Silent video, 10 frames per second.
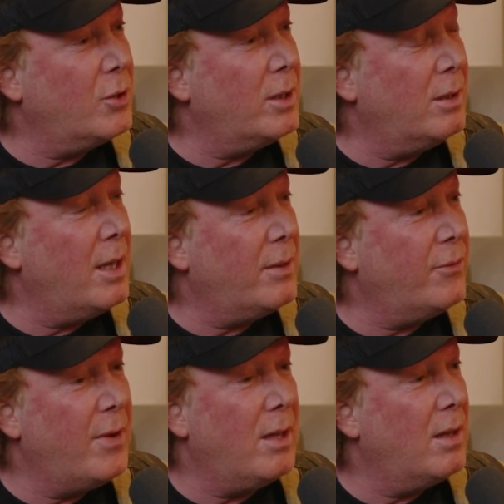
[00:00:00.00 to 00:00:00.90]
She
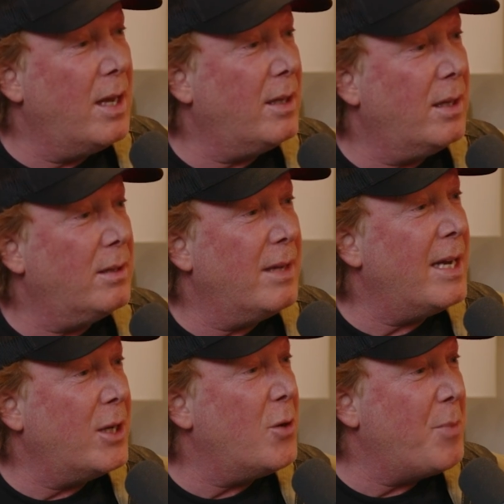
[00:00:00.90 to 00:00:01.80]
felt like an
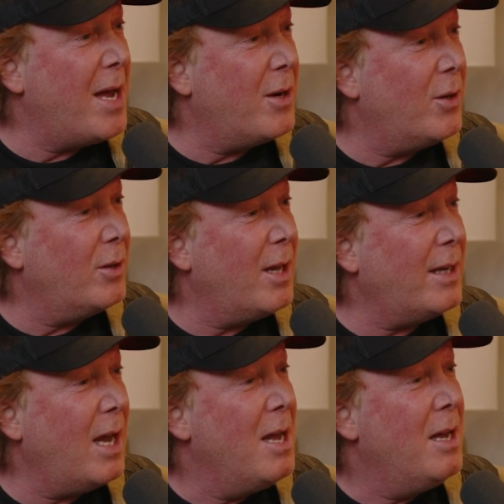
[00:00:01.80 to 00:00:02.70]
incubator.
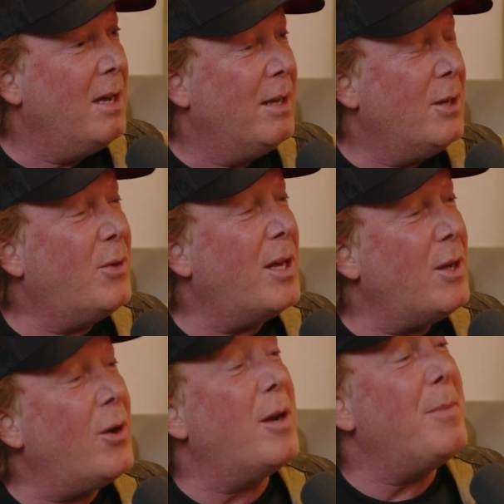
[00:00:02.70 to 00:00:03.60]
Like, you
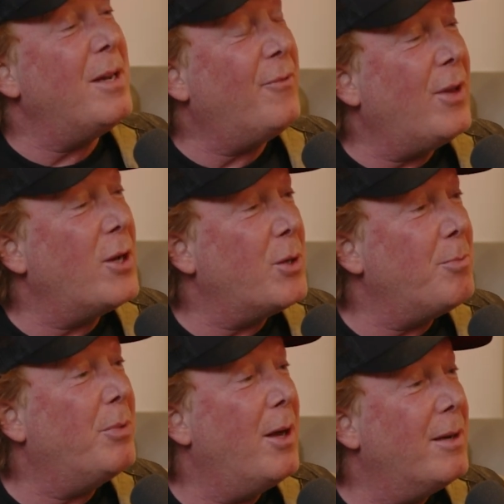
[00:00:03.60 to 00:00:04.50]
think you're going to meet flesh
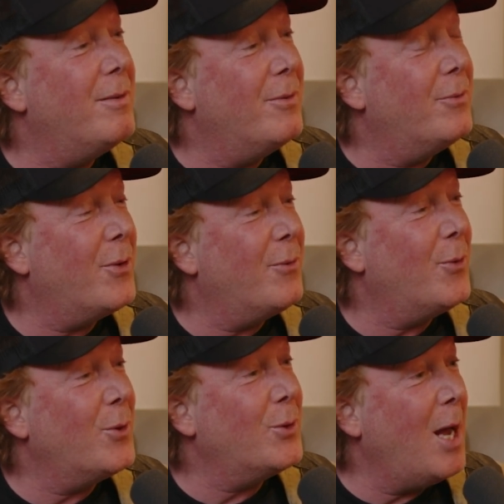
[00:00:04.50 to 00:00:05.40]
and blood for the
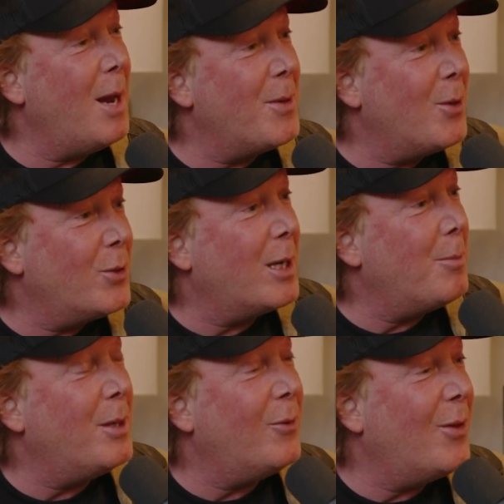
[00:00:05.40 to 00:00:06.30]
first time and there's
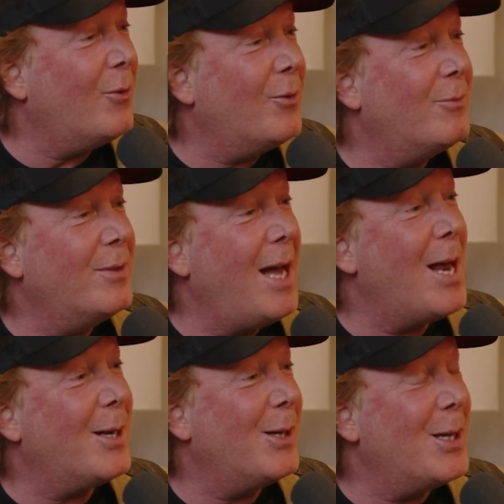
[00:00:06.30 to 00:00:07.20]
going to be this
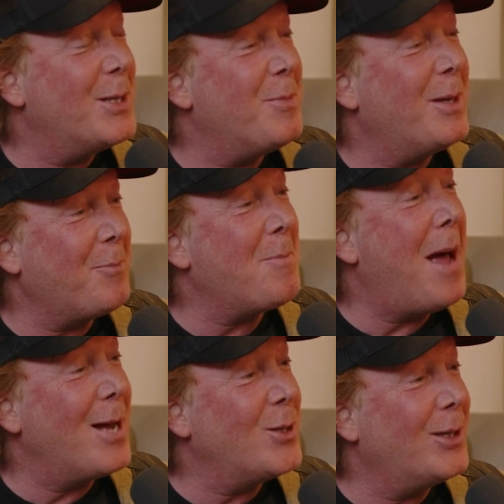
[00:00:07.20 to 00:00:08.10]
cataclysmic
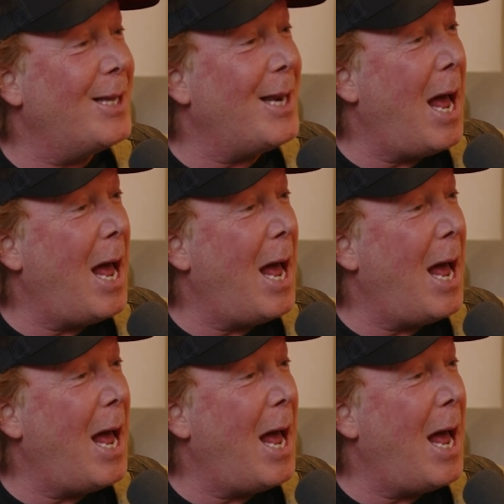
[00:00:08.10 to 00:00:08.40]
magic that